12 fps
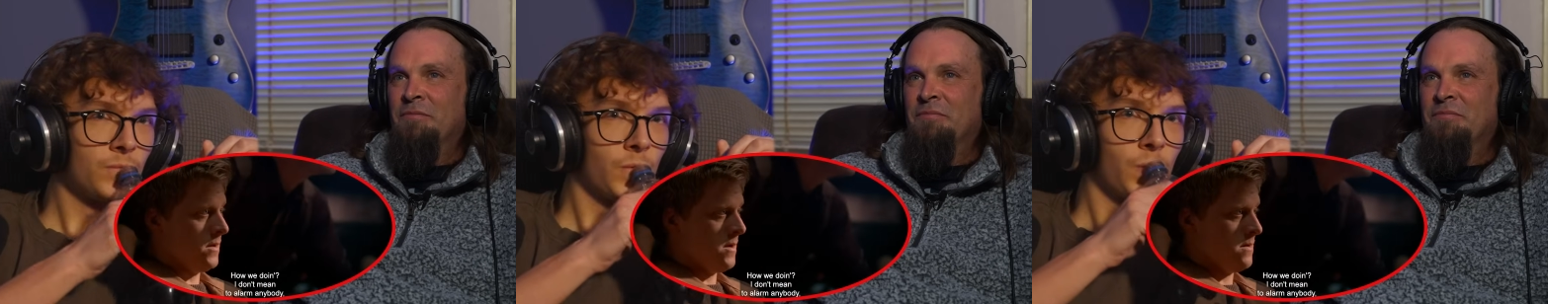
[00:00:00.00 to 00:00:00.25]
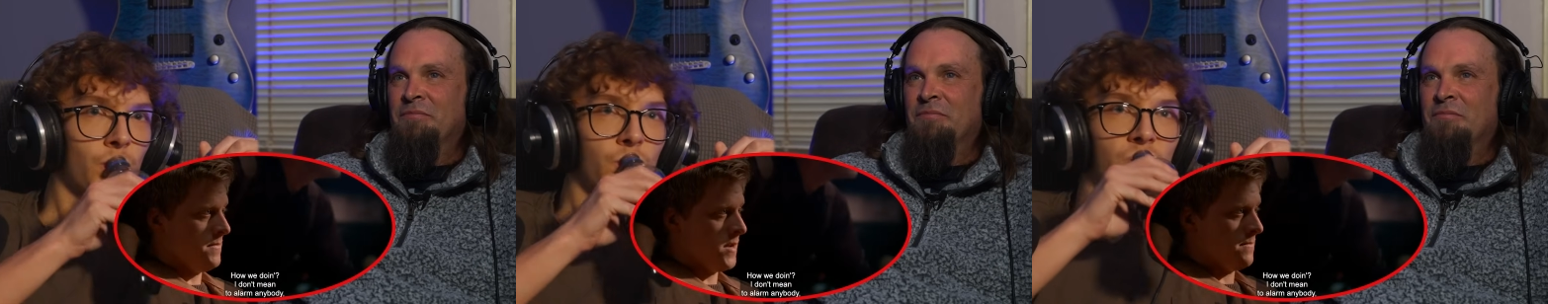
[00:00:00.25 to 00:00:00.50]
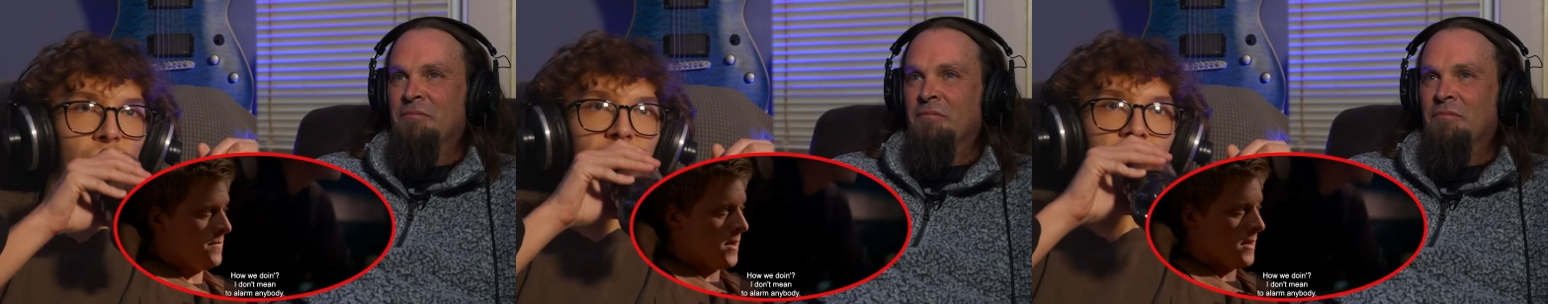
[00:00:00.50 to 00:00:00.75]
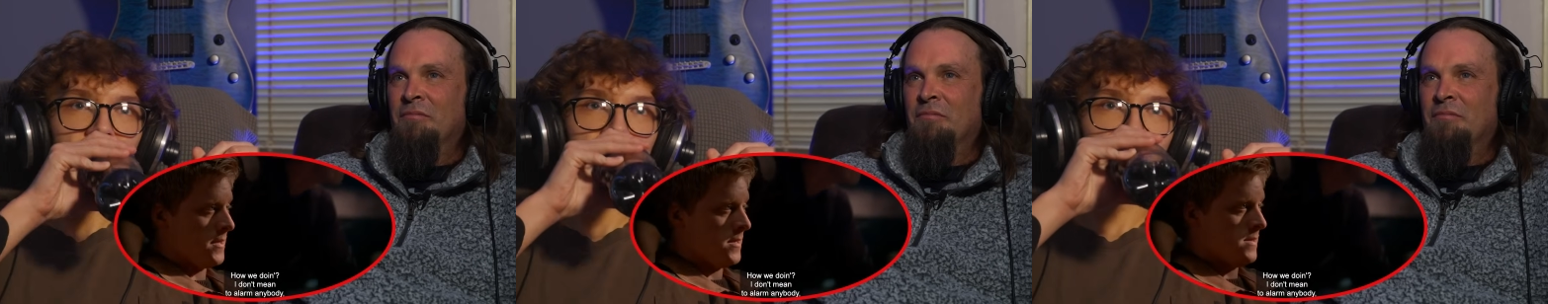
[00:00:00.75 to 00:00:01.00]
Speaker 1: alarm
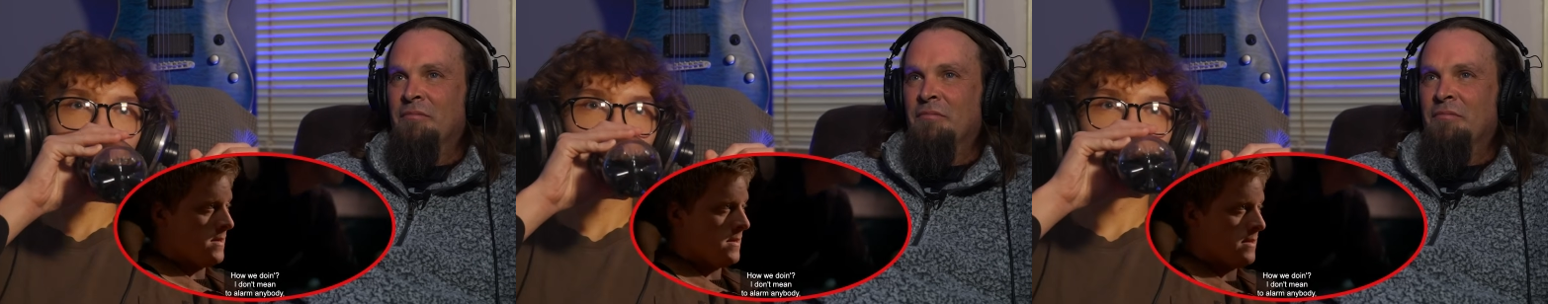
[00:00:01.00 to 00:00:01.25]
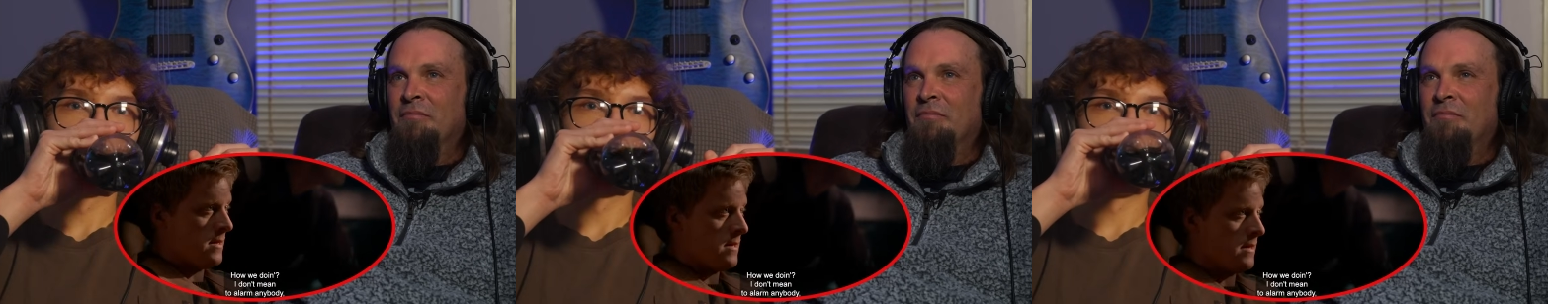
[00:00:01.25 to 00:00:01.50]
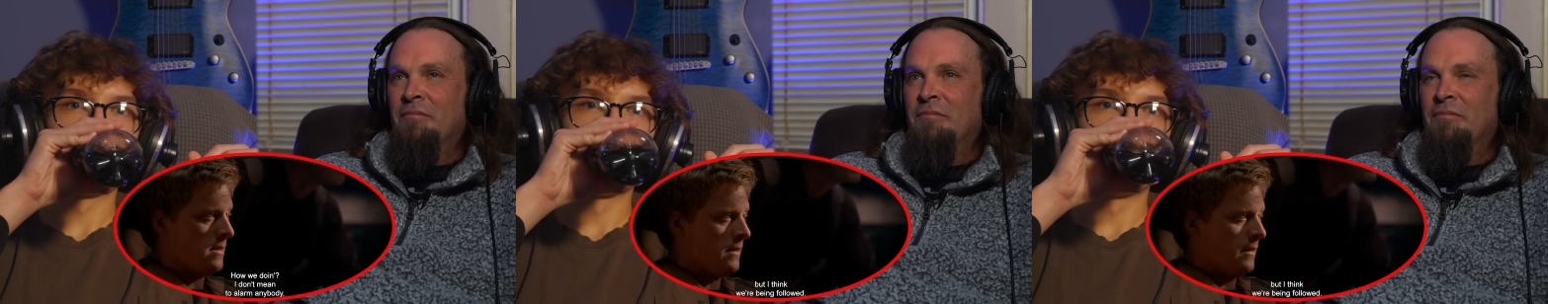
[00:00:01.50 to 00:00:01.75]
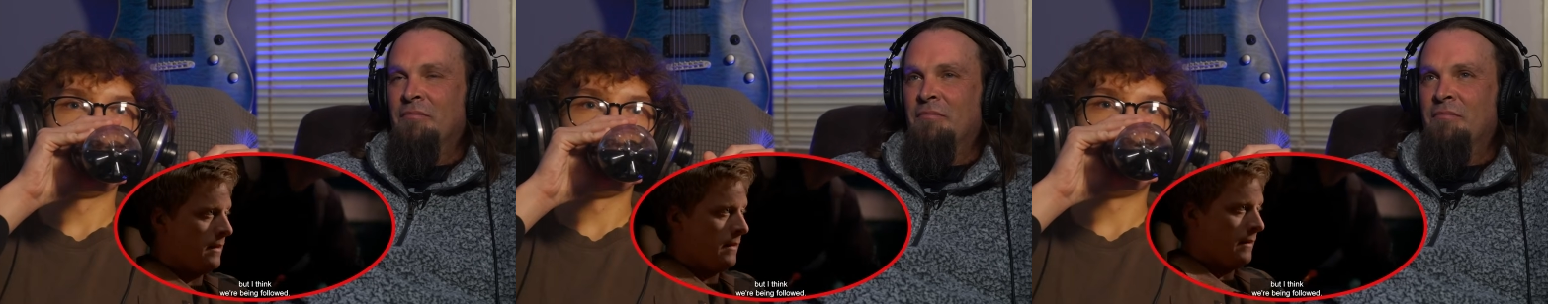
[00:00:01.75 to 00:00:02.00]
anybody,
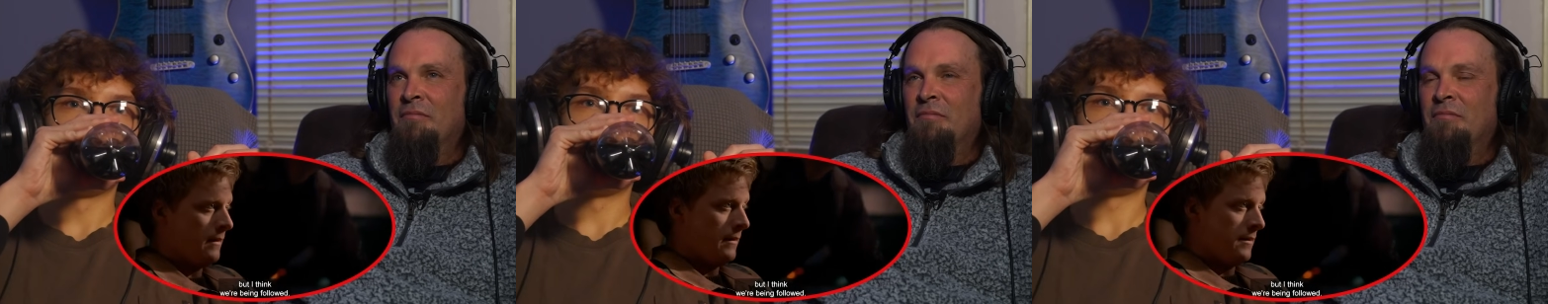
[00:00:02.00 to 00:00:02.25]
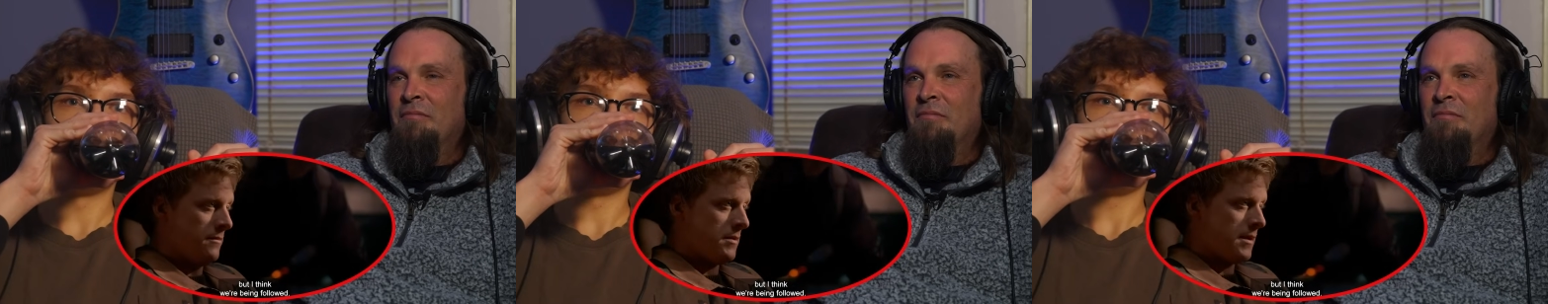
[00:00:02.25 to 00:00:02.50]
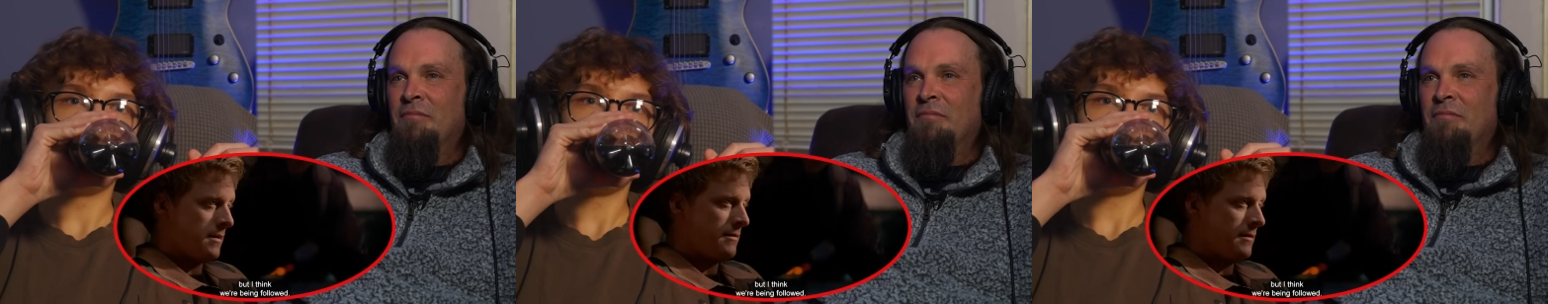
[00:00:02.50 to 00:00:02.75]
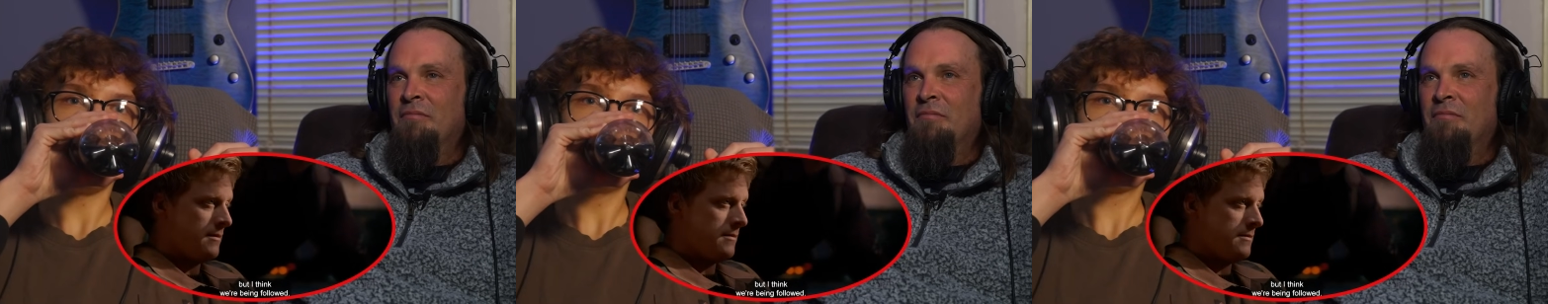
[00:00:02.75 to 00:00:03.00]
but I
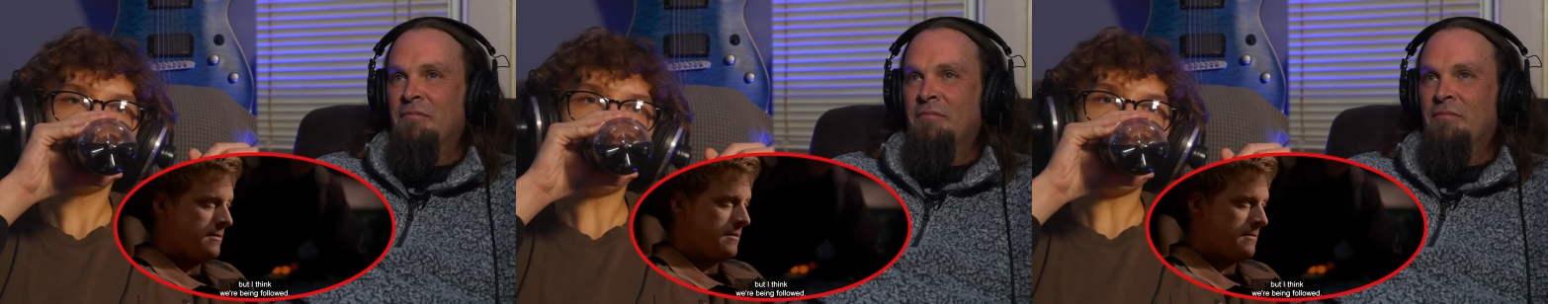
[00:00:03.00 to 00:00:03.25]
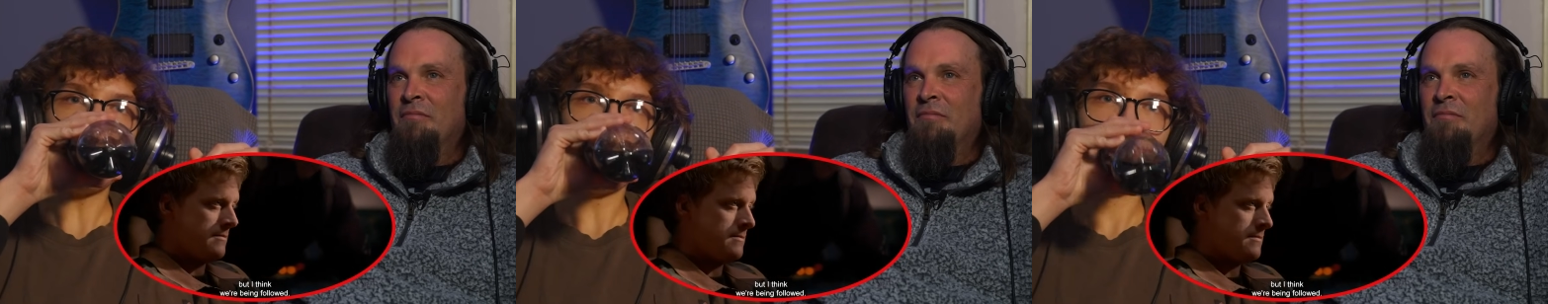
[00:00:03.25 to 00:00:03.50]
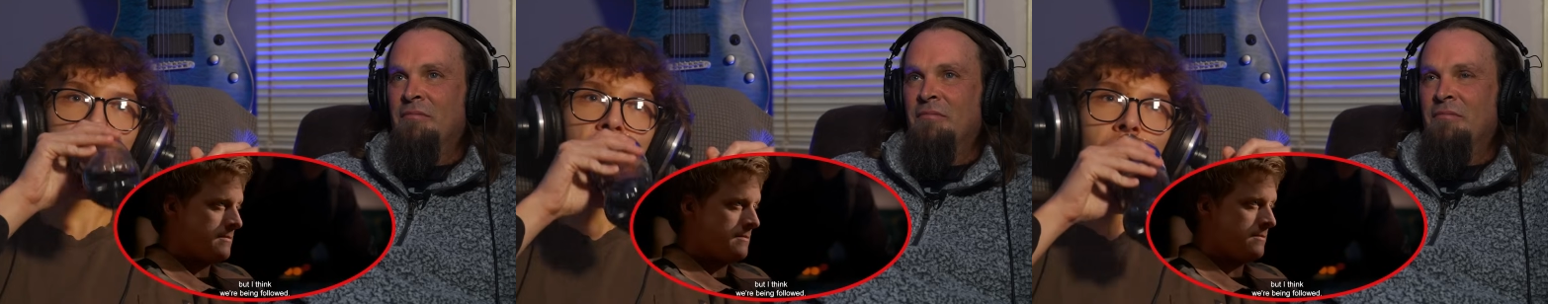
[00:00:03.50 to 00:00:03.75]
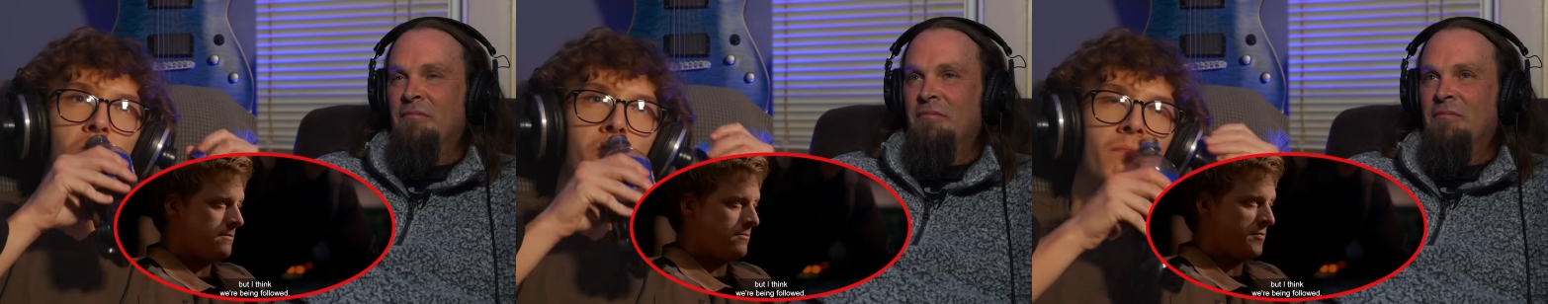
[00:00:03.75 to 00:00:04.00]
think
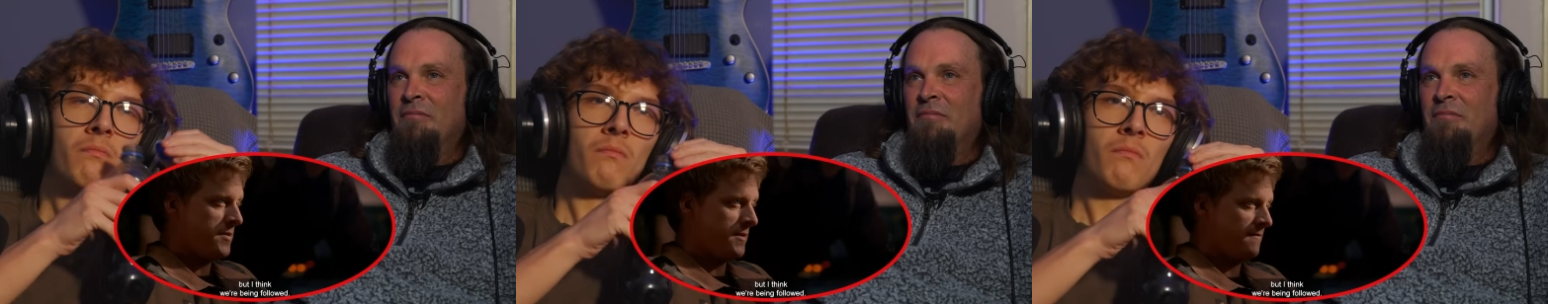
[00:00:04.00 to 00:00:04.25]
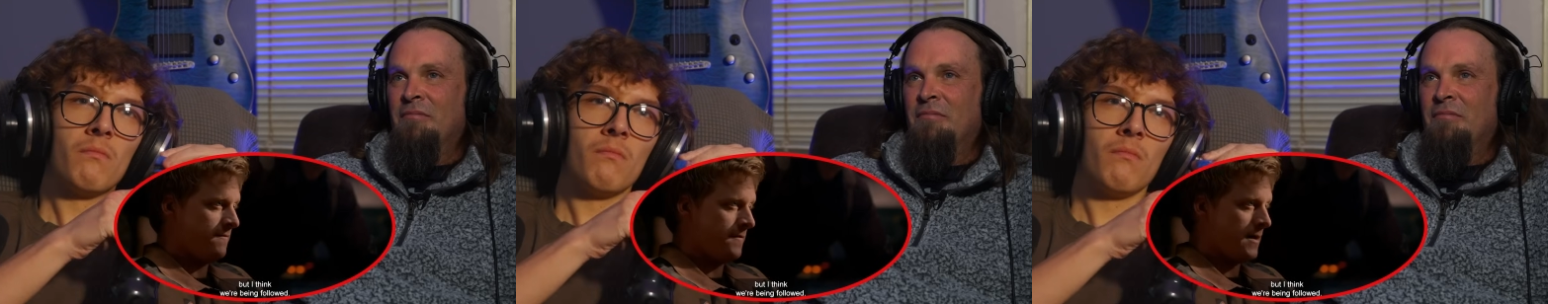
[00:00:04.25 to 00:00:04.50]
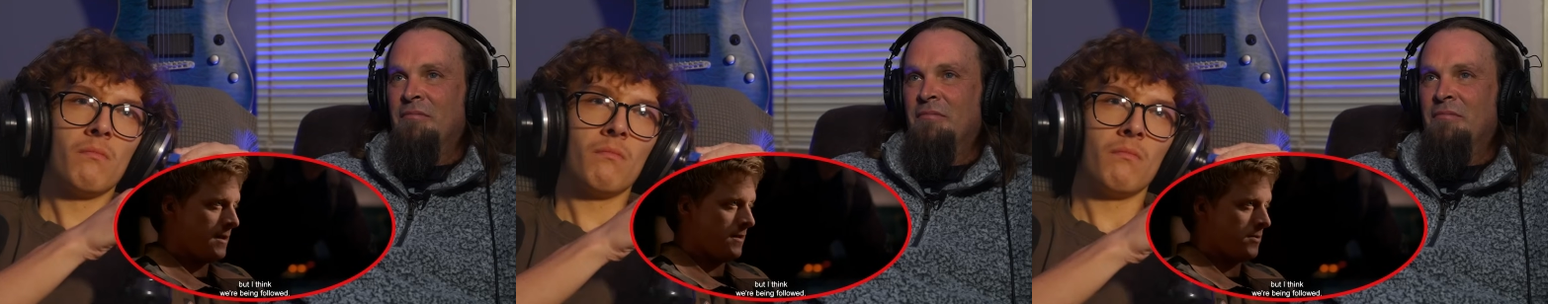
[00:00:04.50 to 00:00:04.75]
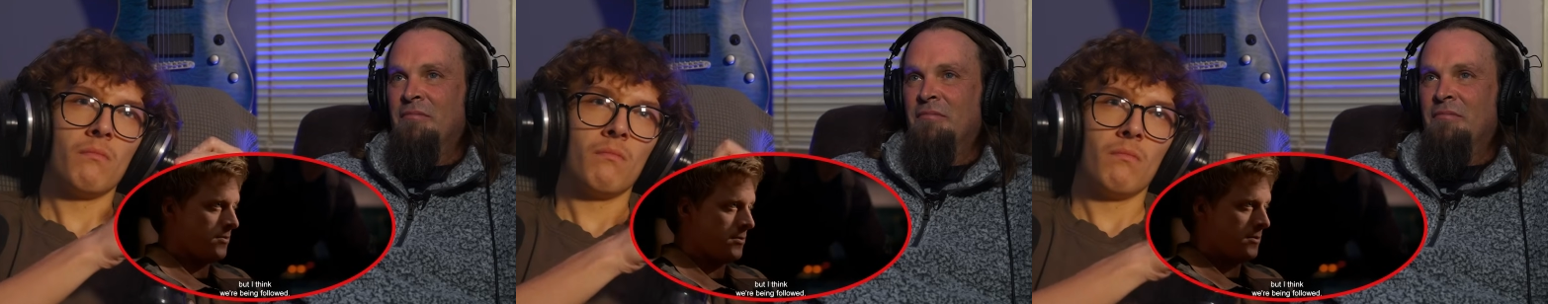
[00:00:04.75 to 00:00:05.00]
we're being
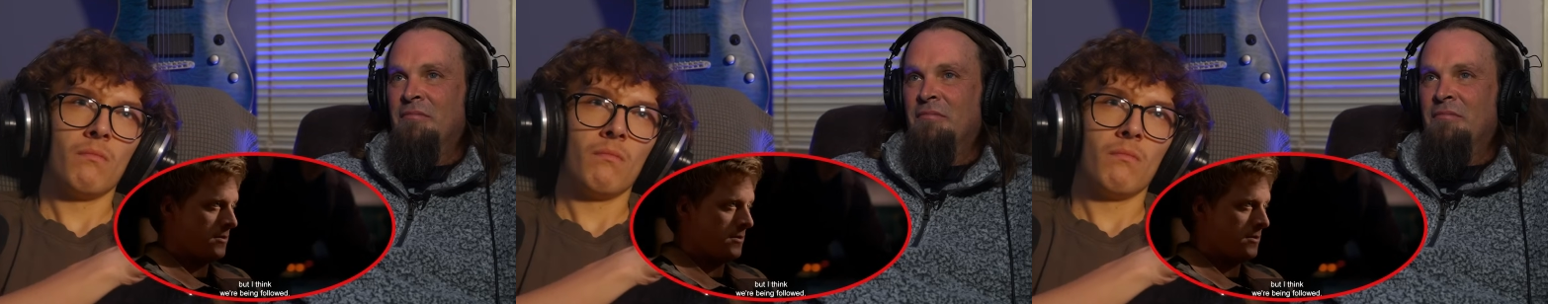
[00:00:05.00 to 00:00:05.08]
followed.